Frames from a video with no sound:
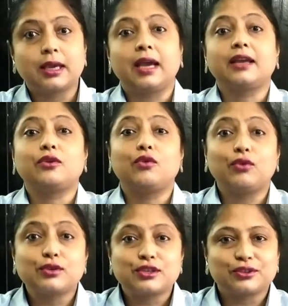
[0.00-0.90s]
and
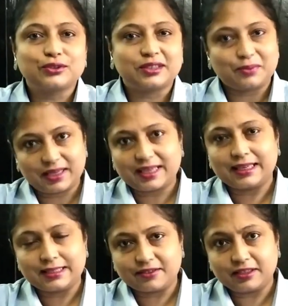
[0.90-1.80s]
also the way
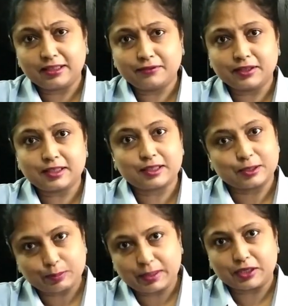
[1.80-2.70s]
he delivers the
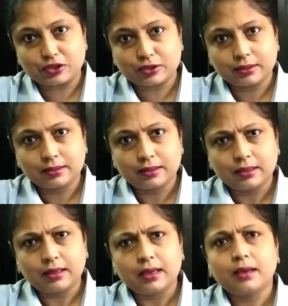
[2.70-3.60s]
speech.
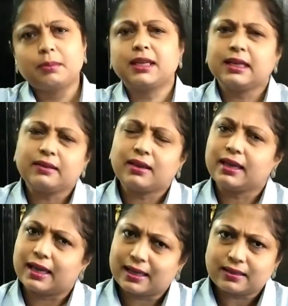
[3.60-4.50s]
But
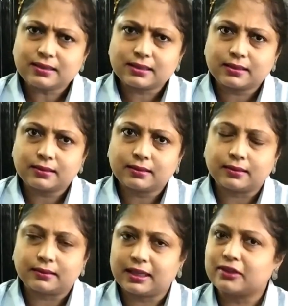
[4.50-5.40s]
anything else
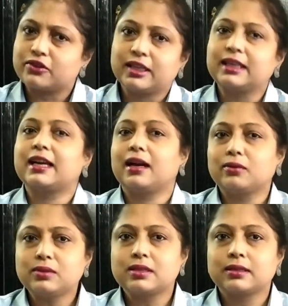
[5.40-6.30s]
that really
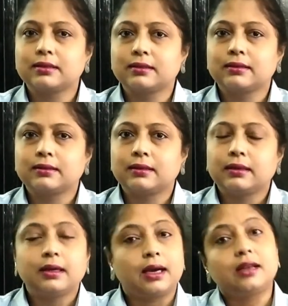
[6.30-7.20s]
counts?
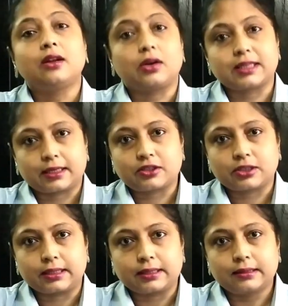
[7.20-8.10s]
A lot
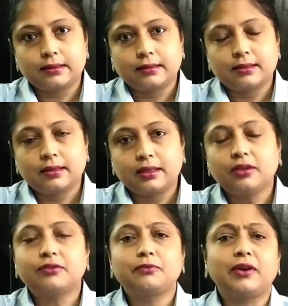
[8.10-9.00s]
actually.
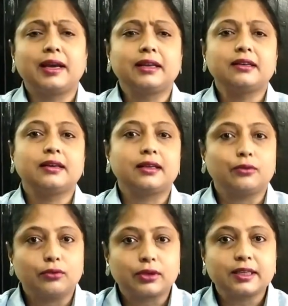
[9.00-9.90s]
You'll find an
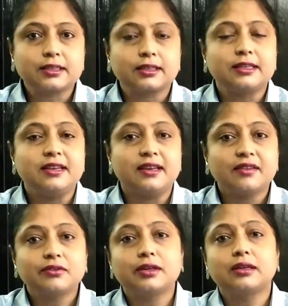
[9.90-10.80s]
orator
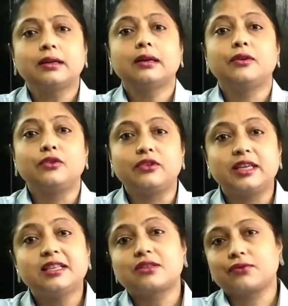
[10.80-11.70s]
never
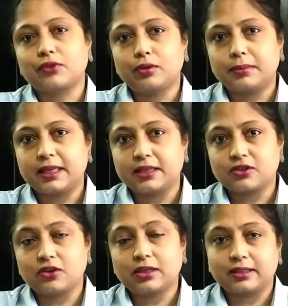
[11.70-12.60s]
reads from his
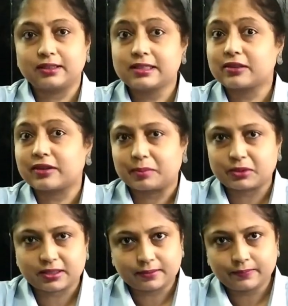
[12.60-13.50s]
or her script.